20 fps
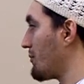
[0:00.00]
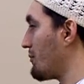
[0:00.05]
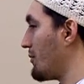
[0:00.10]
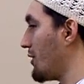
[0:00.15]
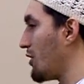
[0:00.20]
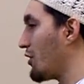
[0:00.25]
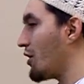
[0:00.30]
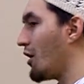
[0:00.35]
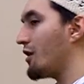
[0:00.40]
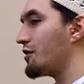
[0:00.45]

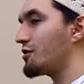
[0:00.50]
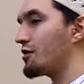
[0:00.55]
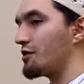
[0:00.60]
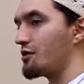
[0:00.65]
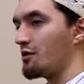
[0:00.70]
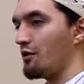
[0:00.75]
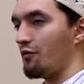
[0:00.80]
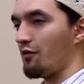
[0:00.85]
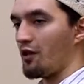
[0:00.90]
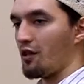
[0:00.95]
Be
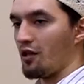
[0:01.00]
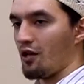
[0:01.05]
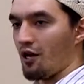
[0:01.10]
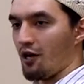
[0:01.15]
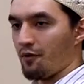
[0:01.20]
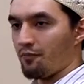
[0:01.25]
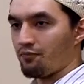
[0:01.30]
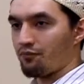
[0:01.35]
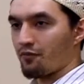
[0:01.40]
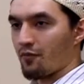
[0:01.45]
conscious of
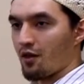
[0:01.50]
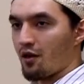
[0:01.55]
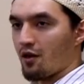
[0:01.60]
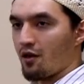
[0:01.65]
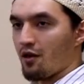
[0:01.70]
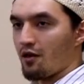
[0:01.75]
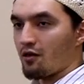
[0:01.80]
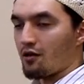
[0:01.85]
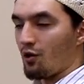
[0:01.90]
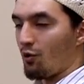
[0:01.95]
Allah,
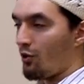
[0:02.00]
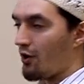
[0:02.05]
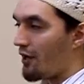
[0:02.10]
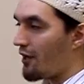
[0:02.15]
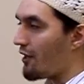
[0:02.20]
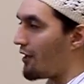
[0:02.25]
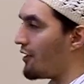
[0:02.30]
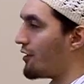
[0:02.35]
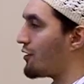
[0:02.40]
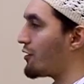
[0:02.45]
the
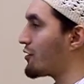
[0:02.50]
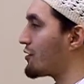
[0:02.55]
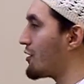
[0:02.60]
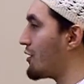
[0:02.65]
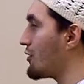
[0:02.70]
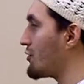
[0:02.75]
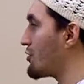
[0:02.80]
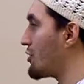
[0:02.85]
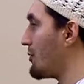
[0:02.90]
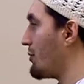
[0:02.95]
way He
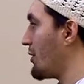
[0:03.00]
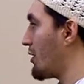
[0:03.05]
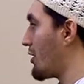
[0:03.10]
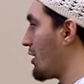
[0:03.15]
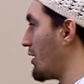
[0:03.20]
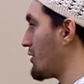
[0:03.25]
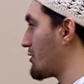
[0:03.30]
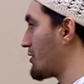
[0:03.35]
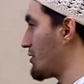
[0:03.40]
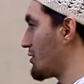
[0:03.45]
deserves to be
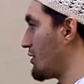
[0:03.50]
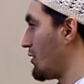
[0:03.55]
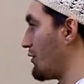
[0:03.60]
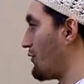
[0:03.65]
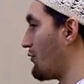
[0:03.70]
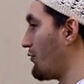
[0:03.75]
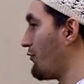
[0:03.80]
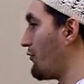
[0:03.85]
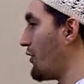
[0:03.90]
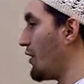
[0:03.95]
conscious of.
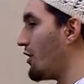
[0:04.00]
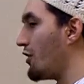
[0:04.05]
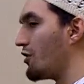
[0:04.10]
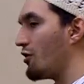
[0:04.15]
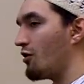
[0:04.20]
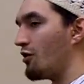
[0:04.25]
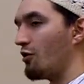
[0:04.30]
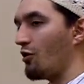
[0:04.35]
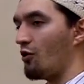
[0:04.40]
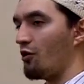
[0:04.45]
Fear
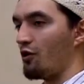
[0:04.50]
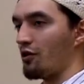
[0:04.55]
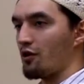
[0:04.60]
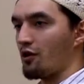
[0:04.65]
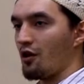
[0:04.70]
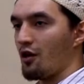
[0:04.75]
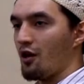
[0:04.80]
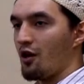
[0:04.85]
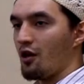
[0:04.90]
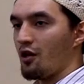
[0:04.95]
your Lord,
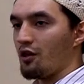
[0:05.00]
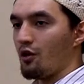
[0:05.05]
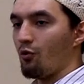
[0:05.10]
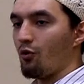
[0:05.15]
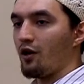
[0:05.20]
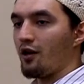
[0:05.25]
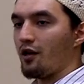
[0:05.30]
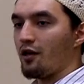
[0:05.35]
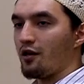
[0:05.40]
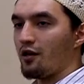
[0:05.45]
the
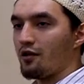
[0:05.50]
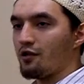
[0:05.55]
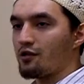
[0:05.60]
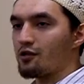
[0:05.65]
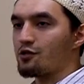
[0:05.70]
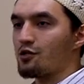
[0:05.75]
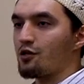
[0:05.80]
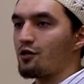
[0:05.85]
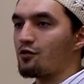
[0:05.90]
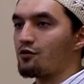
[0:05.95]
way He
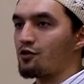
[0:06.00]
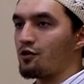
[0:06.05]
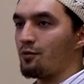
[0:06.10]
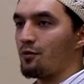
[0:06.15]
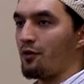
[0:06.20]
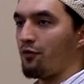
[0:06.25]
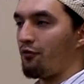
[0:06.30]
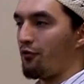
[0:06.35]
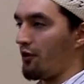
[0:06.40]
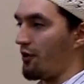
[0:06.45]
deserves to
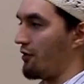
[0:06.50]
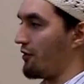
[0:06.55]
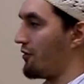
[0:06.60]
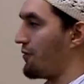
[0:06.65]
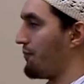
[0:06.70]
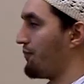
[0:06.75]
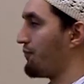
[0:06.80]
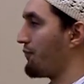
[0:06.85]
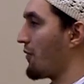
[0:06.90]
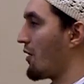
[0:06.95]
be feared.
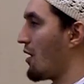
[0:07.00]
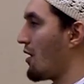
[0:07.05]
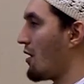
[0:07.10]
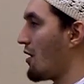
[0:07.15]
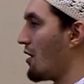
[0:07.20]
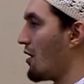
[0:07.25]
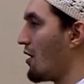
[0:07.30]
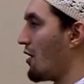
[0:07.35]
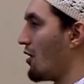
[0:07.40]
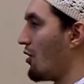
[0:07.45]

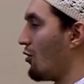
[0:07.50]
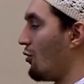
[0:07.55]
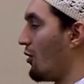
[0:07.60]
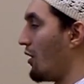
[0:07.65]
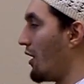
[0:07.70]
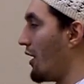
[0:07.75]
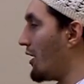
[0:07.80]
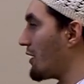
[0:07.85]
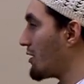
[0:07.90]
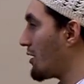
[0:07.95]

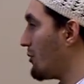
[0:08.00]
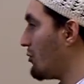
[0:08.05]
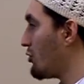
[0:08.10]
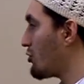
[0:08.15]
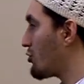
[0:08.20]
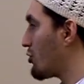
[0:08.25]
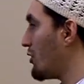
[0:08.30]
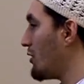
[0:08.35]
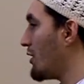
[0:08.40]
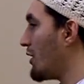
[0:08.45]

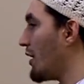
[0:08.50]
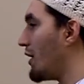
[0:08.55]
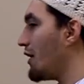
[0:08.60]
And